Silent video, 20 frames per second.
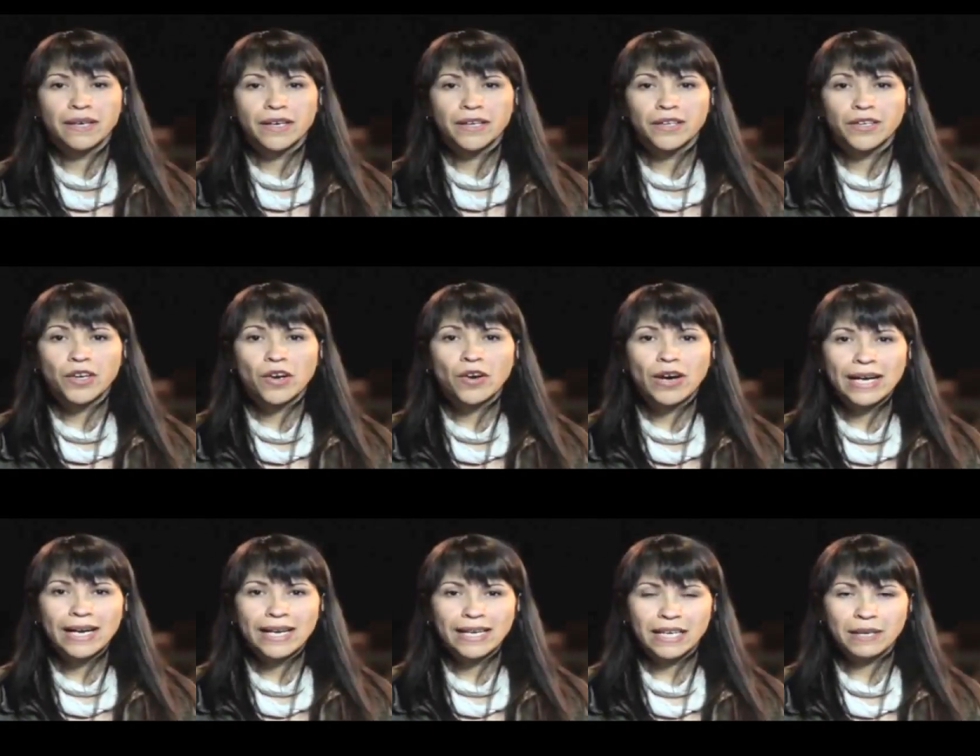No
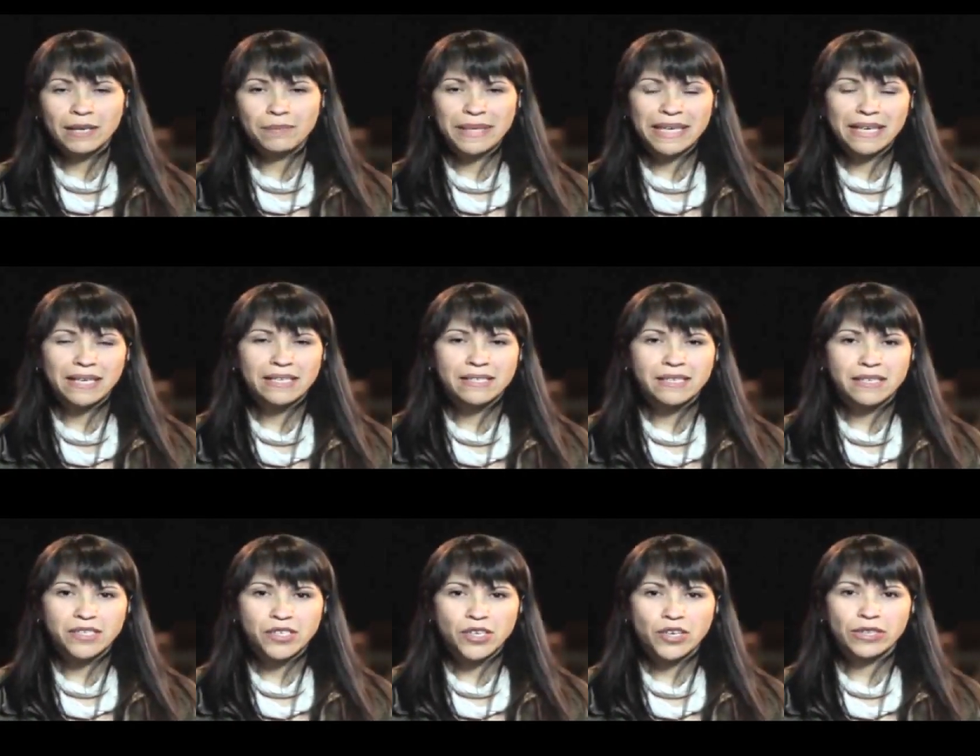to the
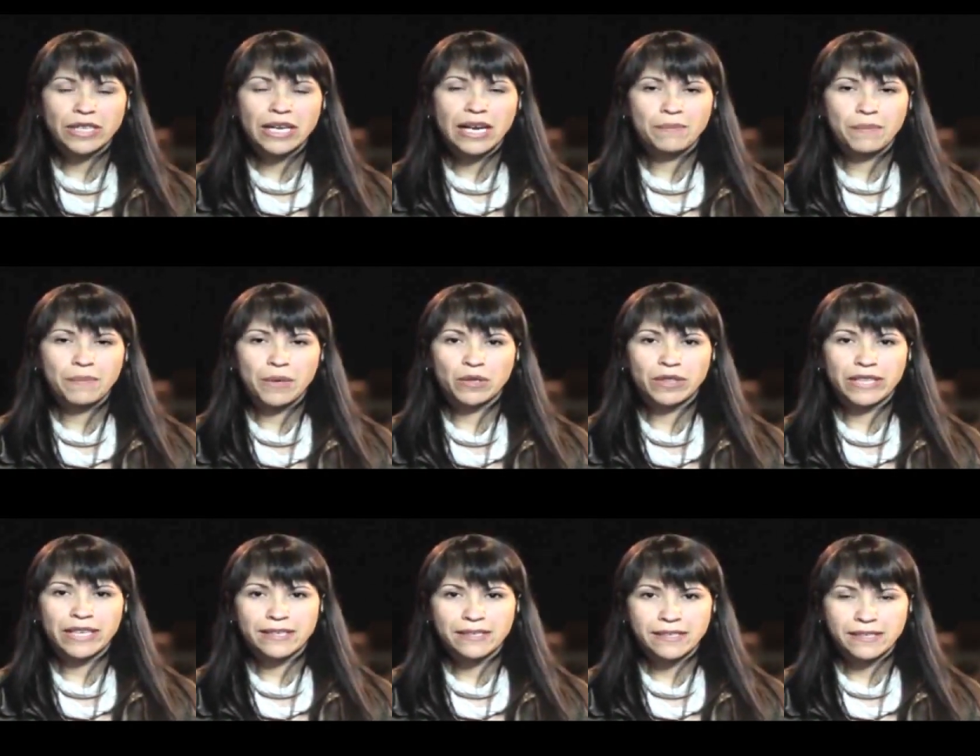criminalization
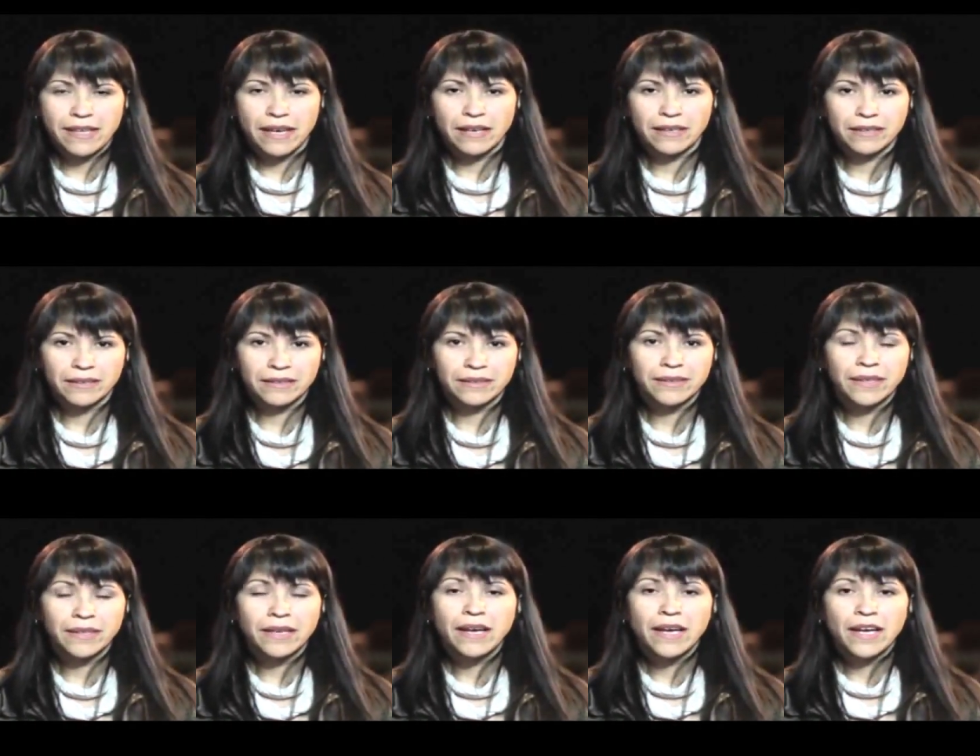of
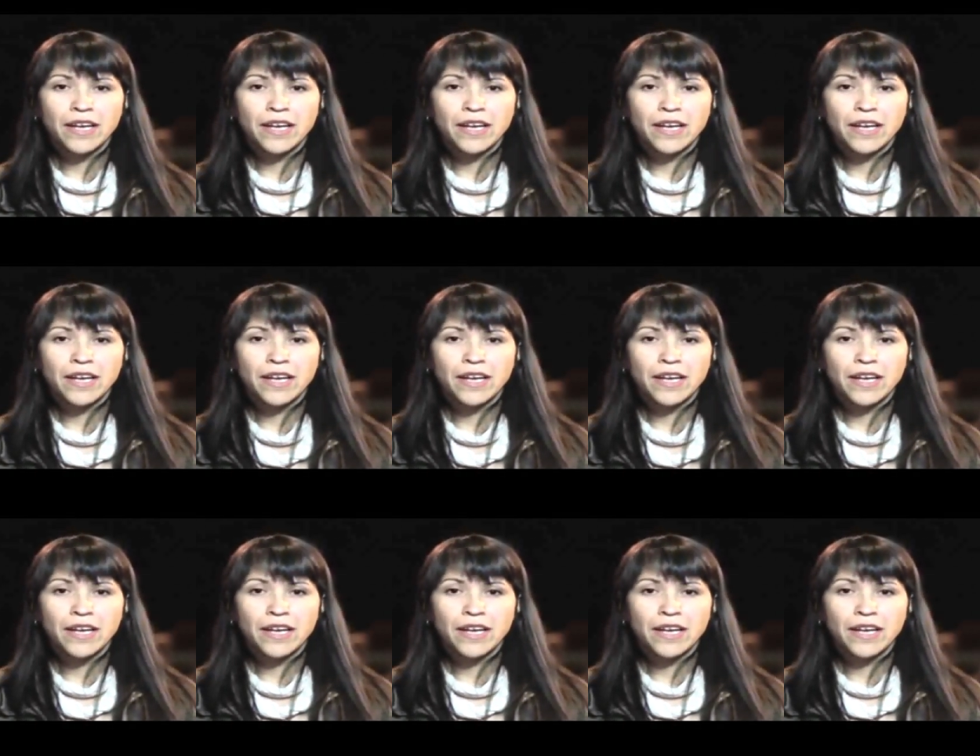protests.